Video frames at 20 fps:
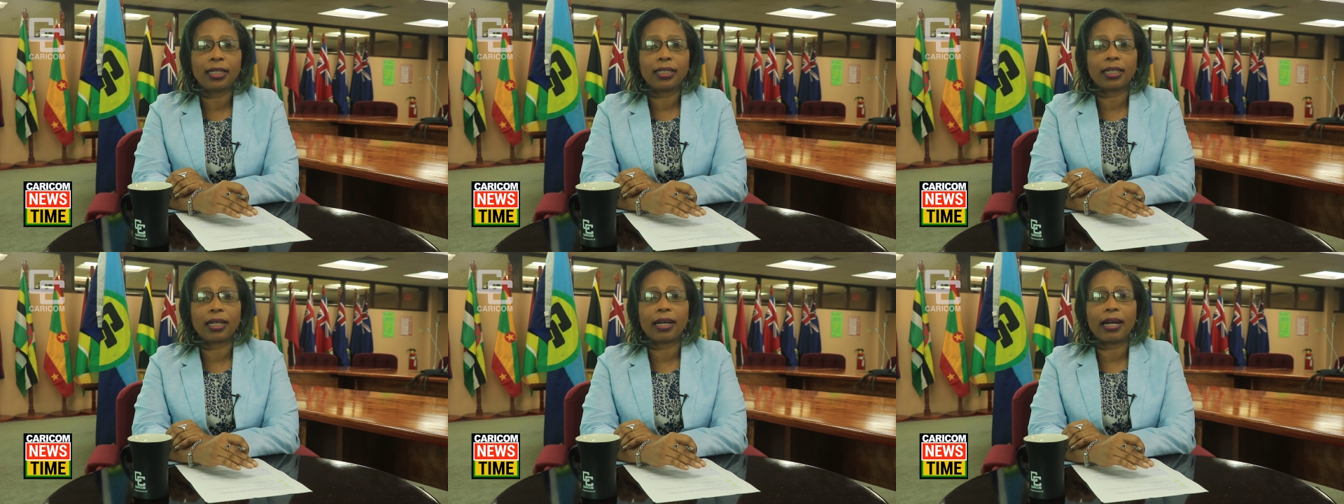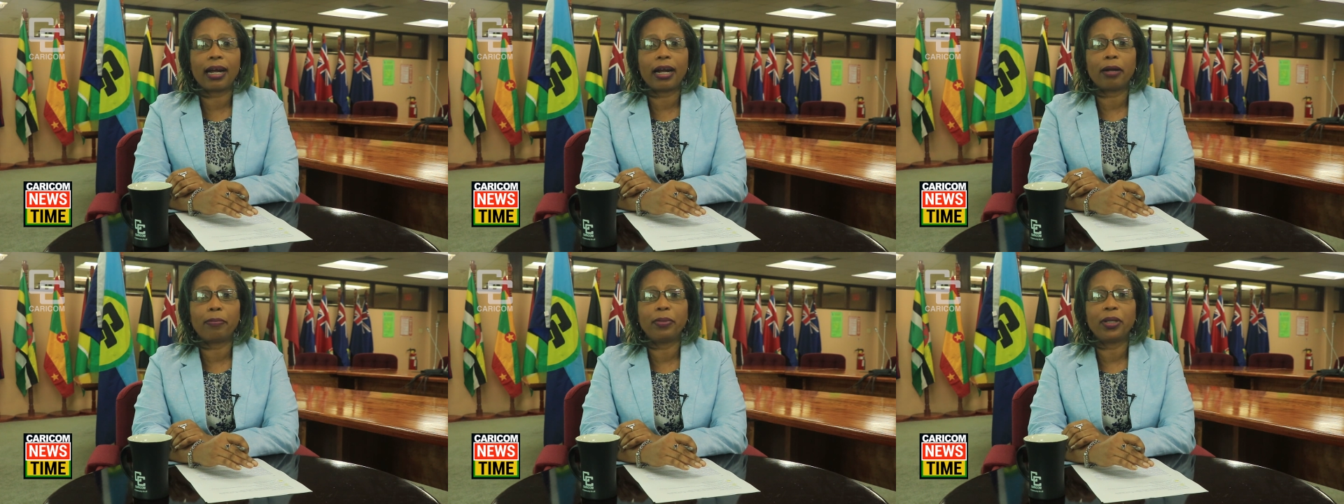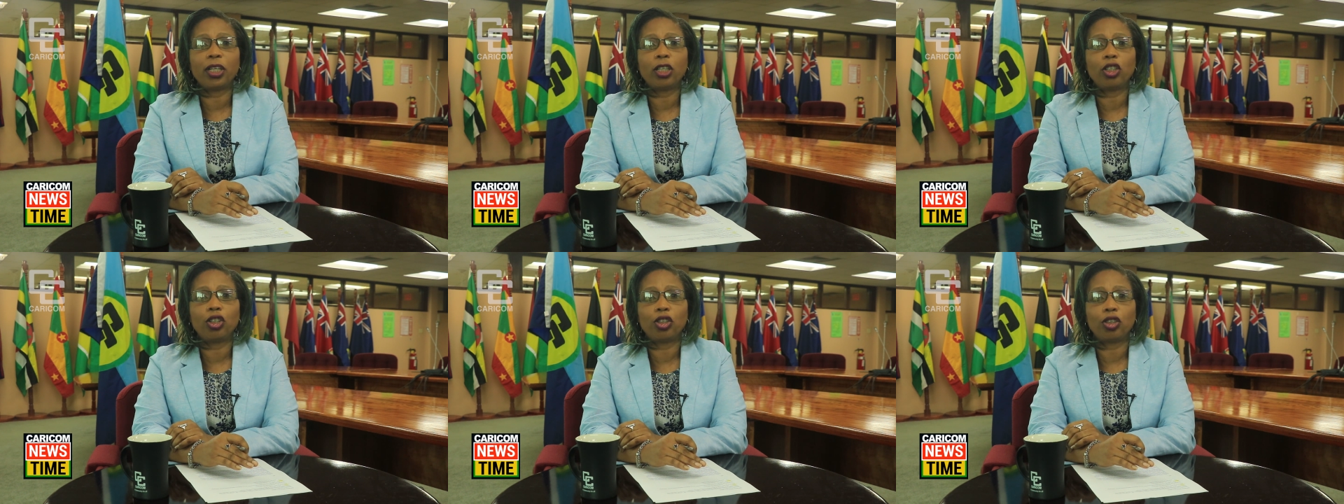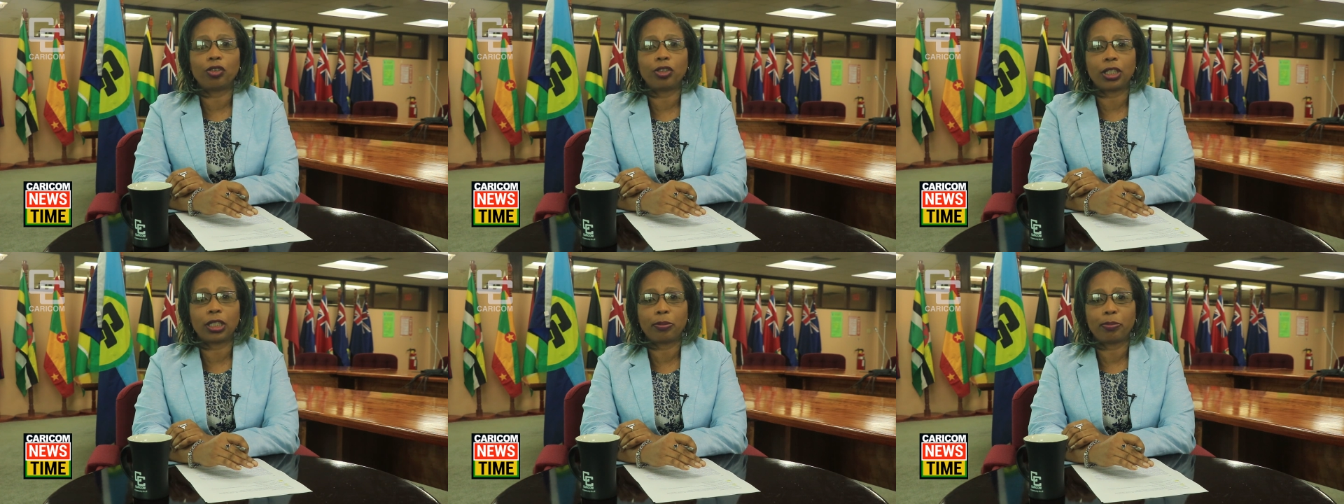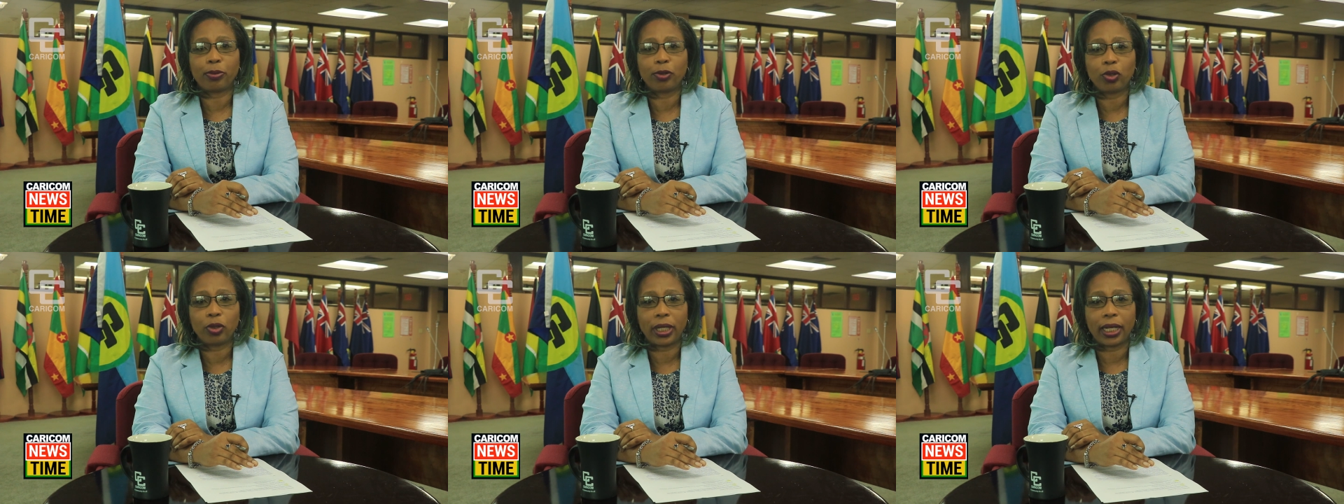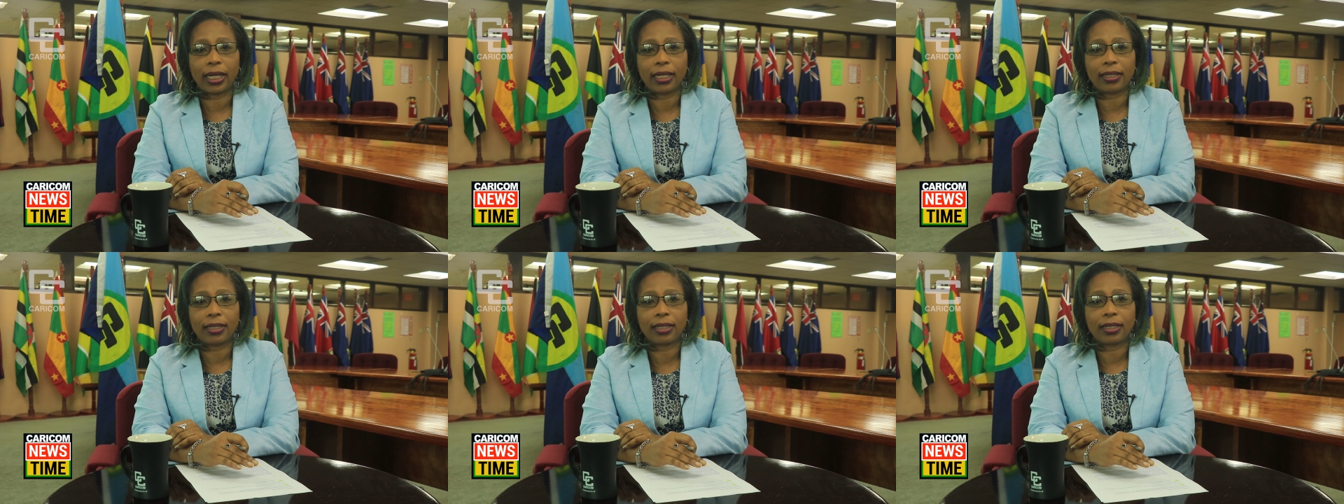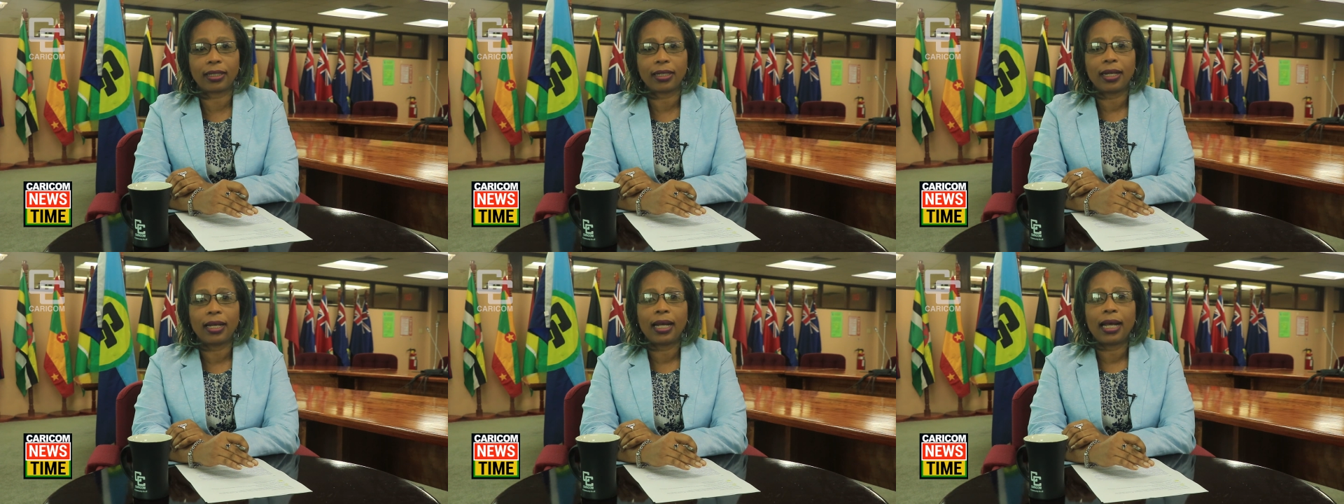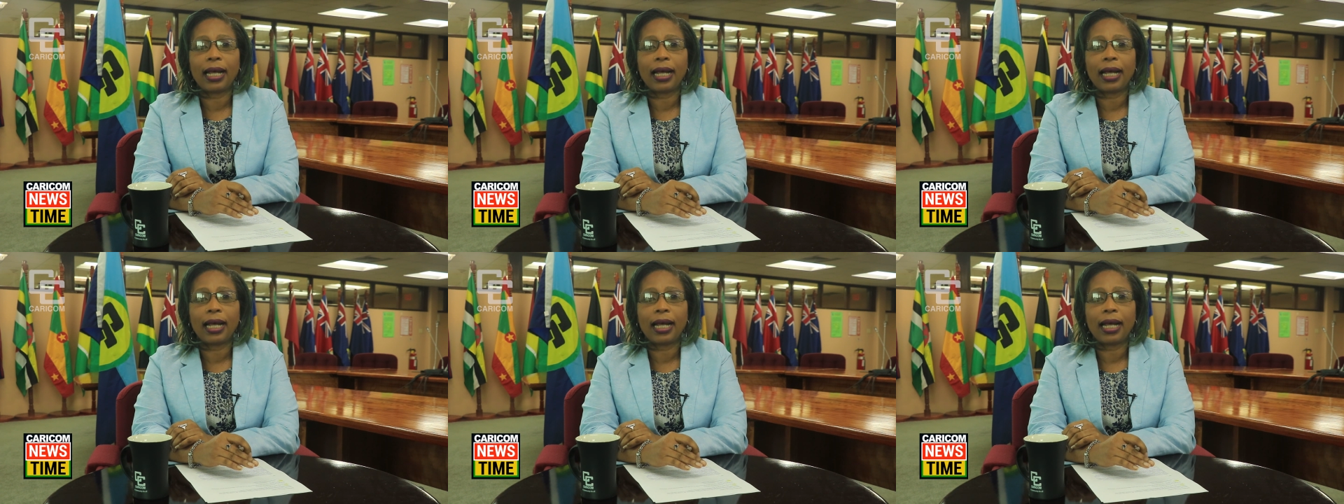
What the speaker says: to Caribbean jurisprudence